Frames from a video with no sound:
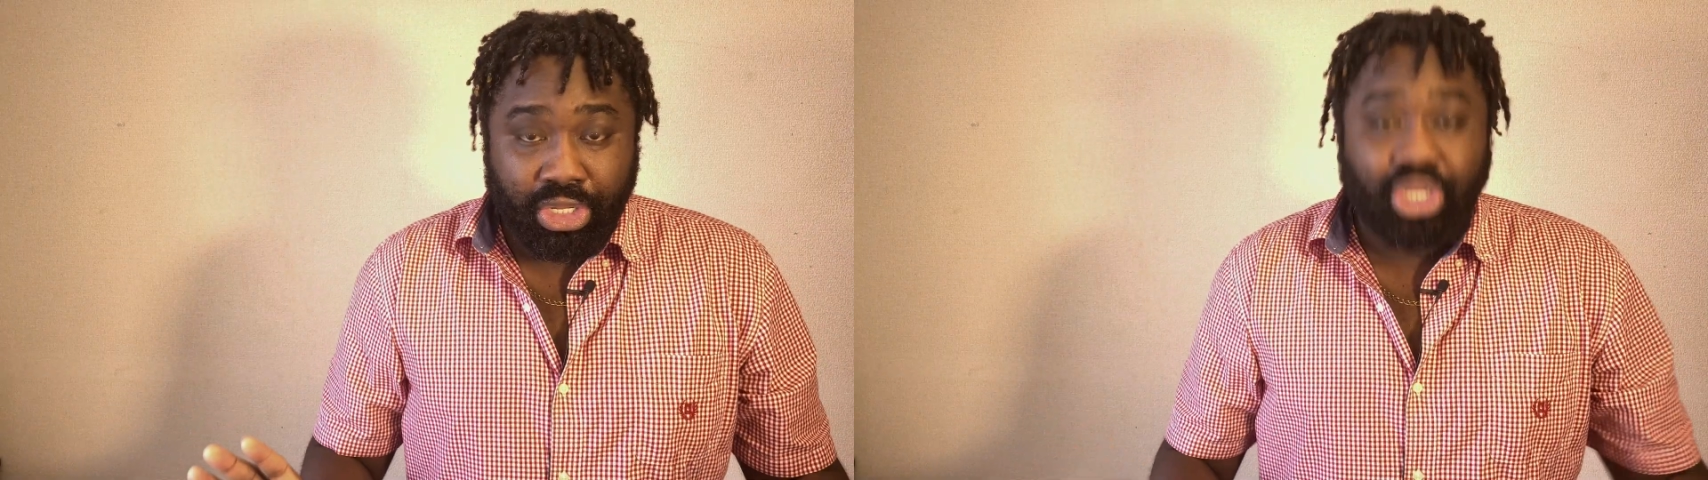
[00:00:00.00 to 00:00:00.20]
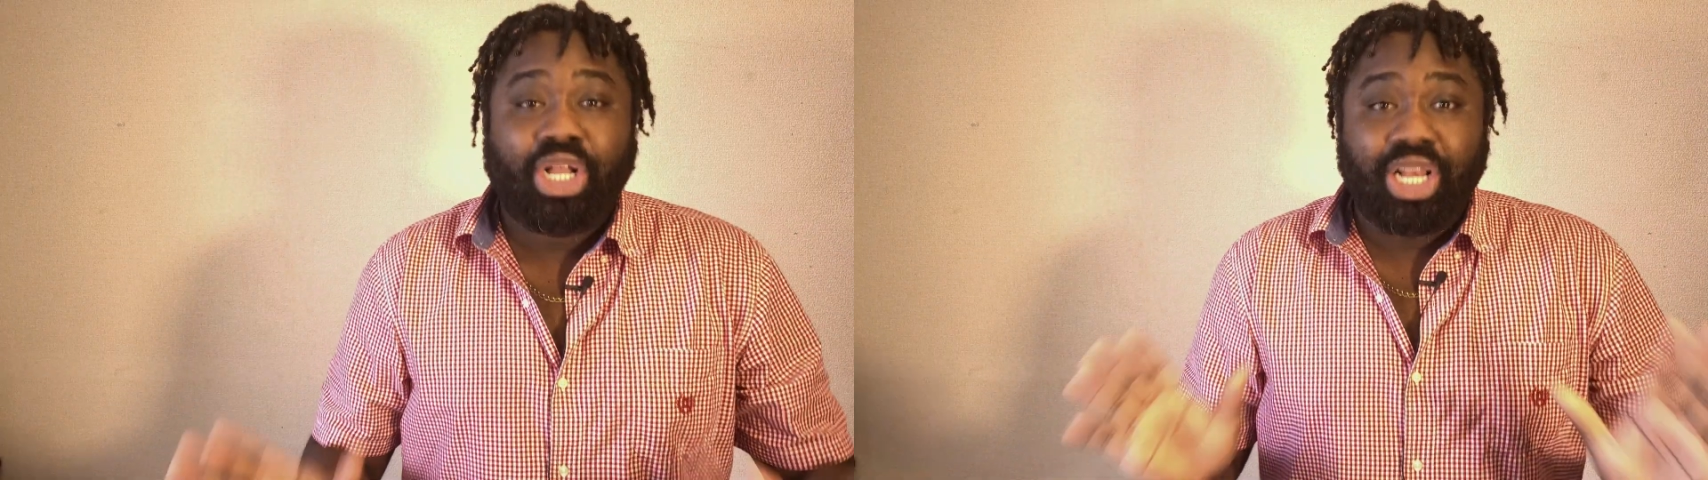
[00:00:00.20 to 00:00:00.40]

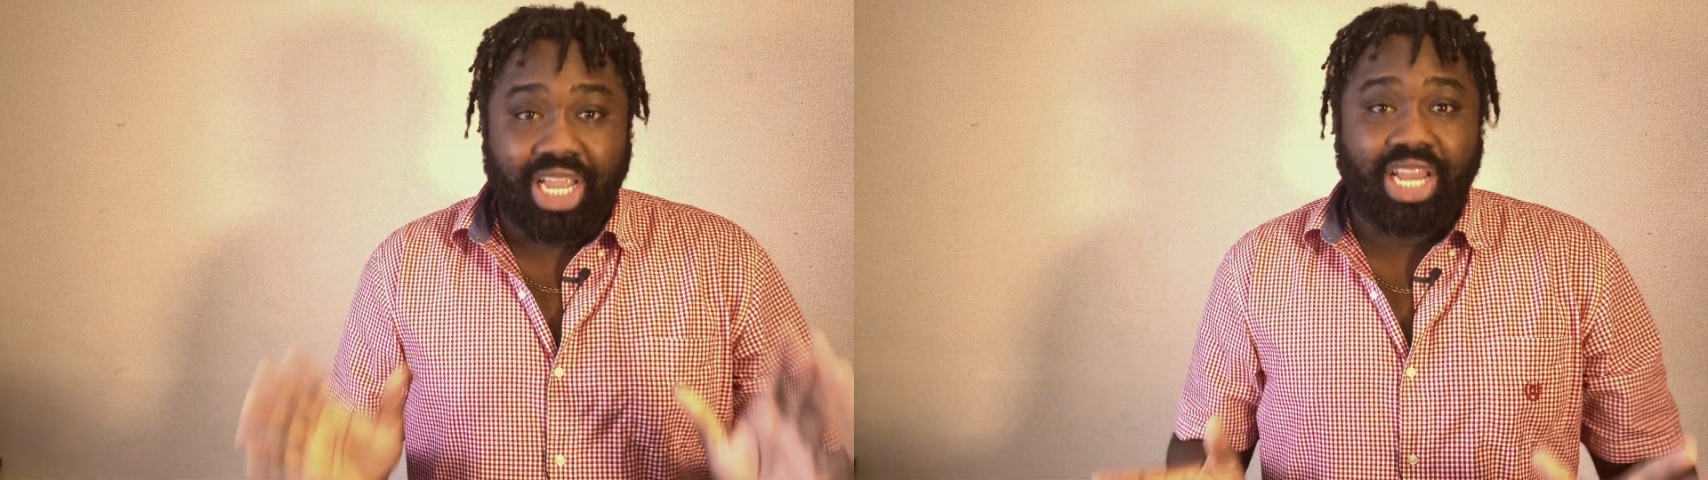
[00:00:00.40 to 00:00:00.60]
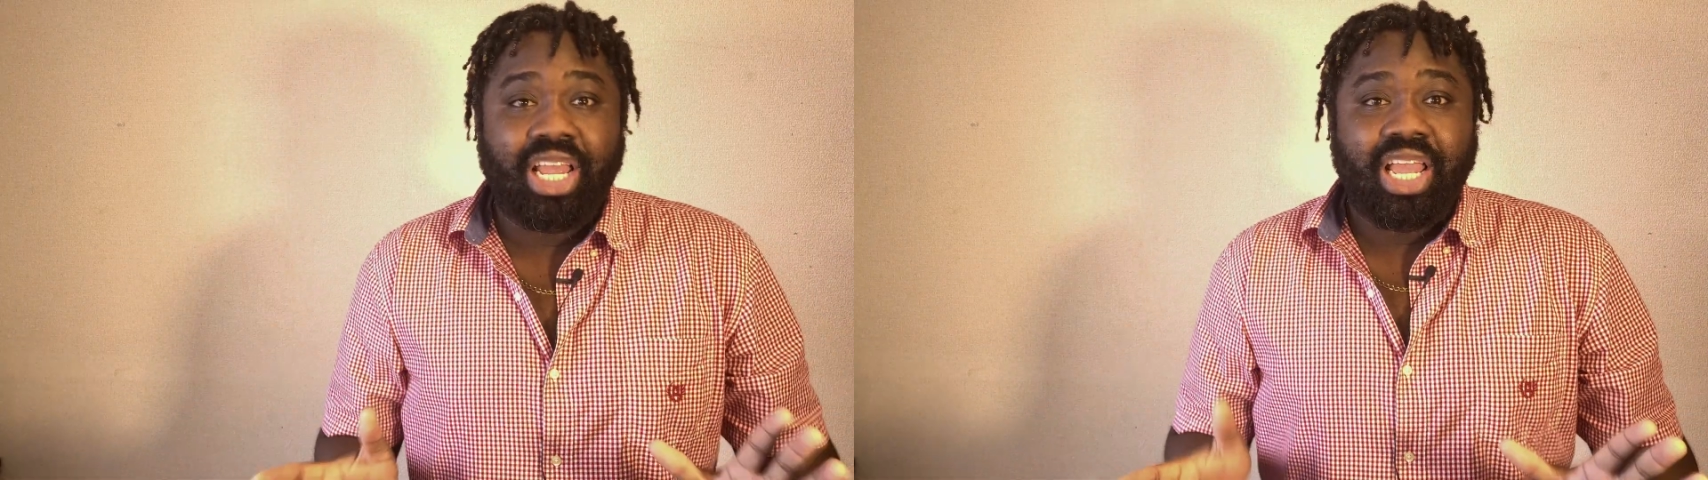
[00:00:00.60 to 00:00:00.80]
to
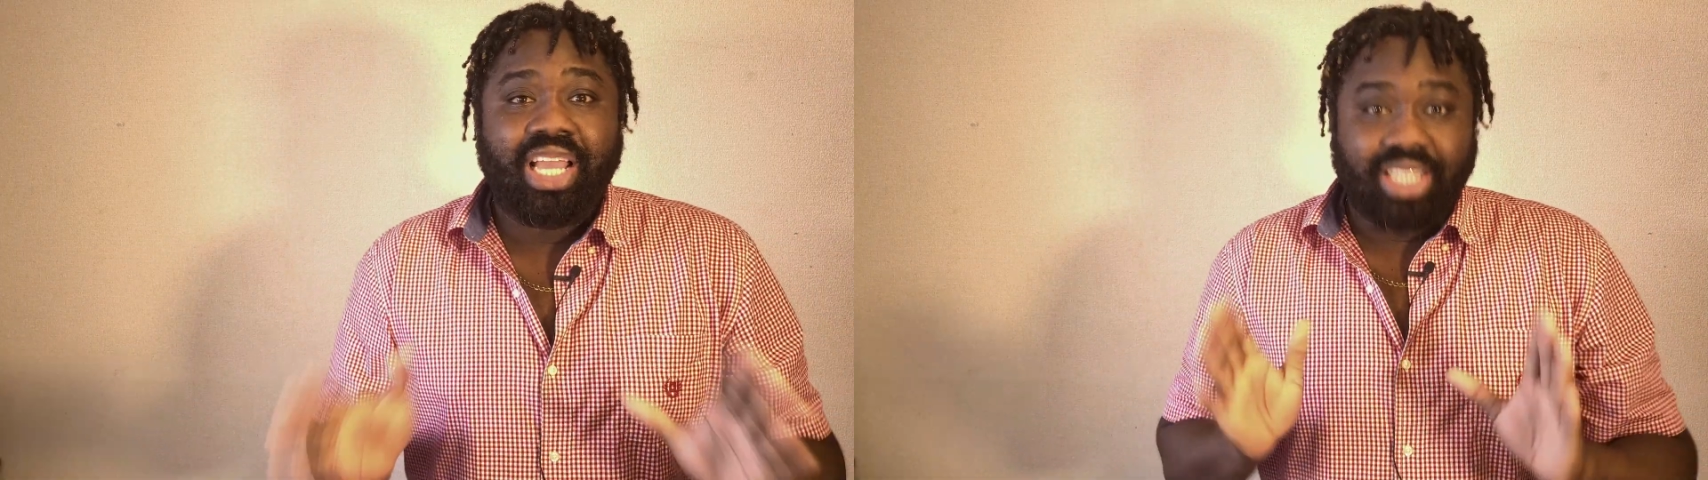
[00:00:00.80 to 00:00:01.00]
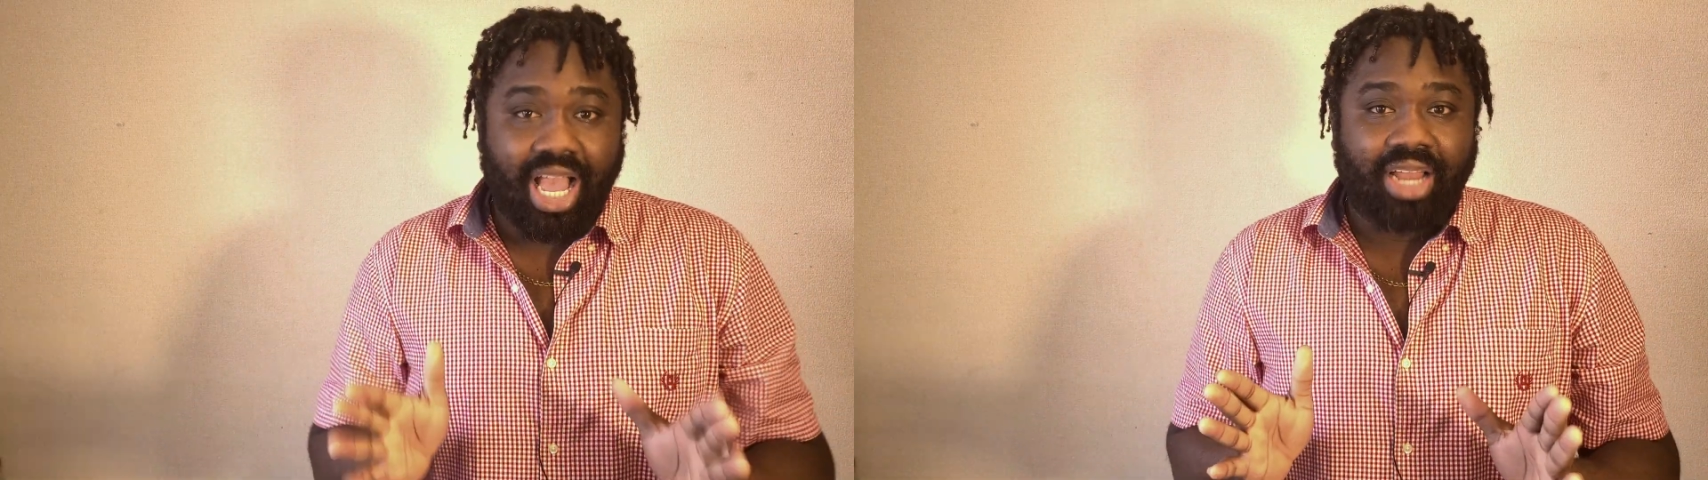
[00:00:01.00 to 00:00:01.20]
clean
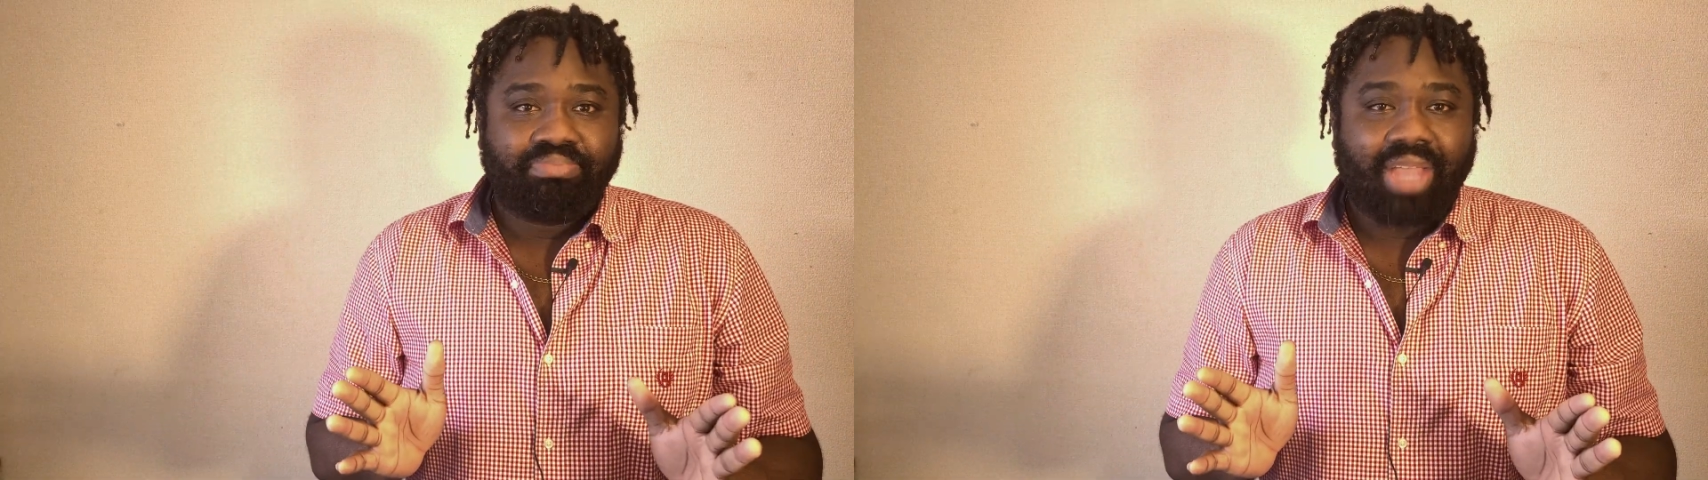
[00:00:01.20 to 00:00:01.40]
his hand,